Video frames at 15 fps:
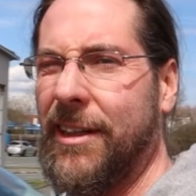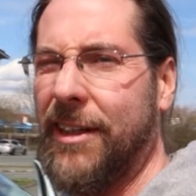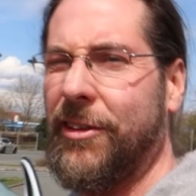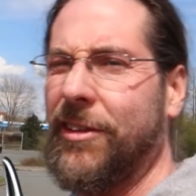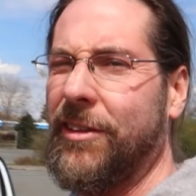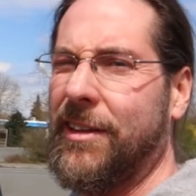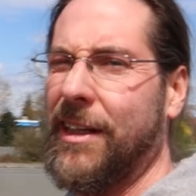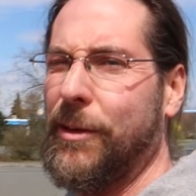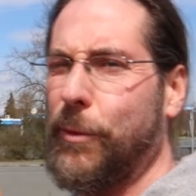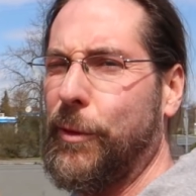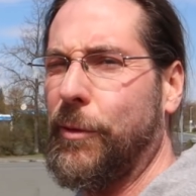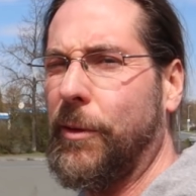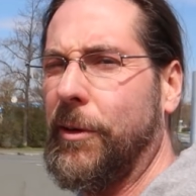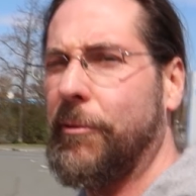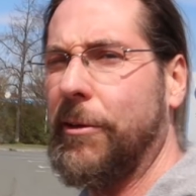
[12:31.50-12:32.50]
stations that
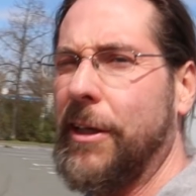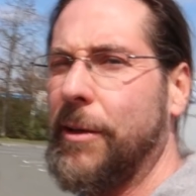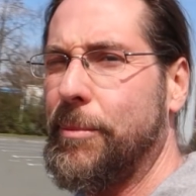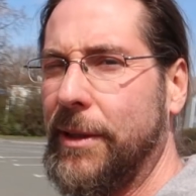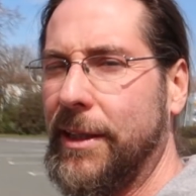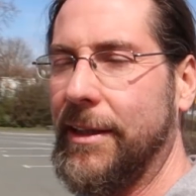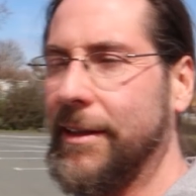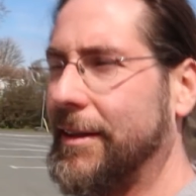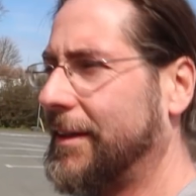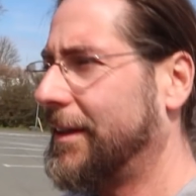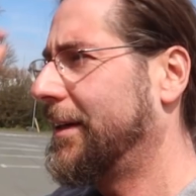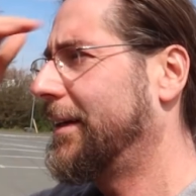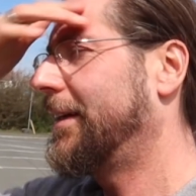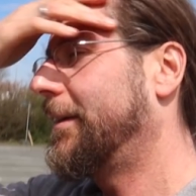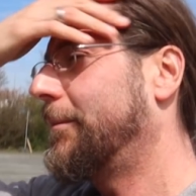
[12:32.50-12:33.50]
we've already been.
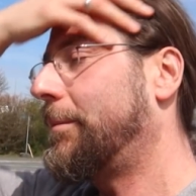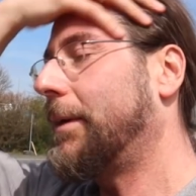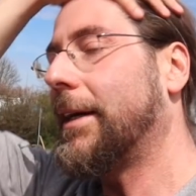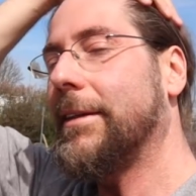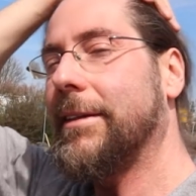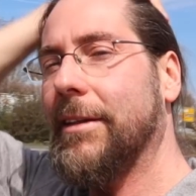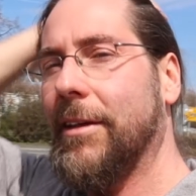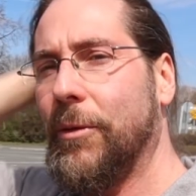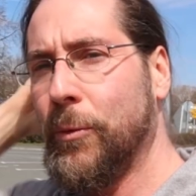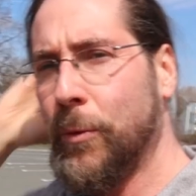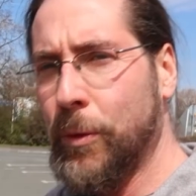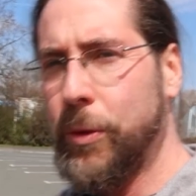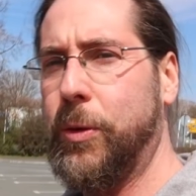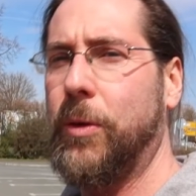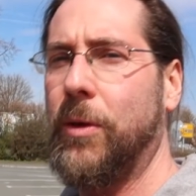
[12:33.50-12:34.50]
But,
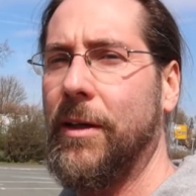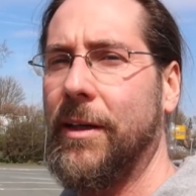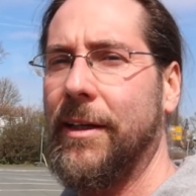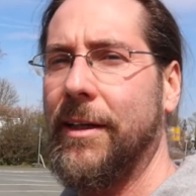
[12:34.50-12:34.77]
oof.